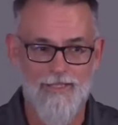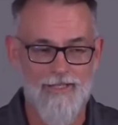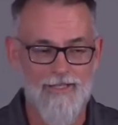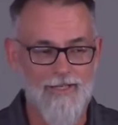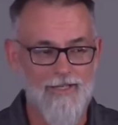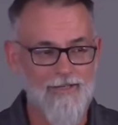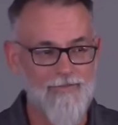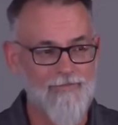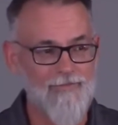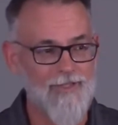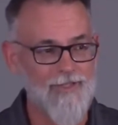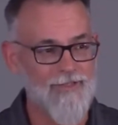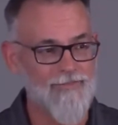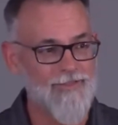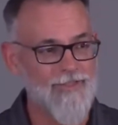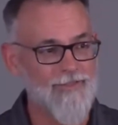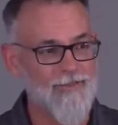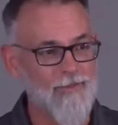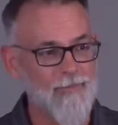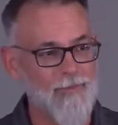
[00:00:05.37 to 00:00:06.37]
I got involved
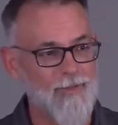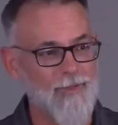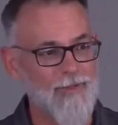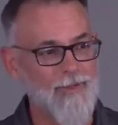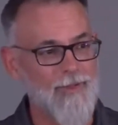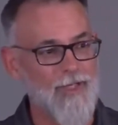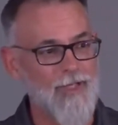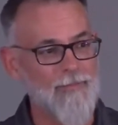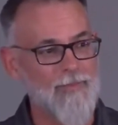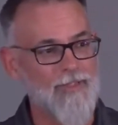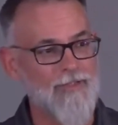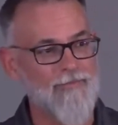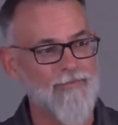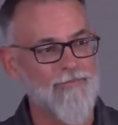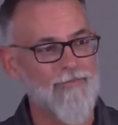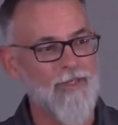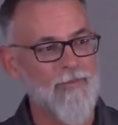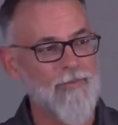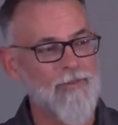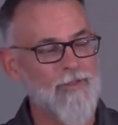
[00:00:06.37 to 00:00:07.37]
in this program in
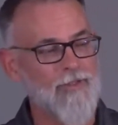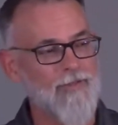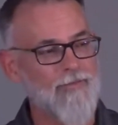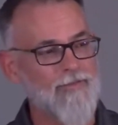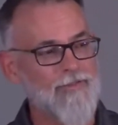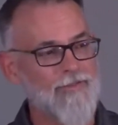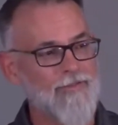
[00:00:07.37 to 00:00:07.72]
February of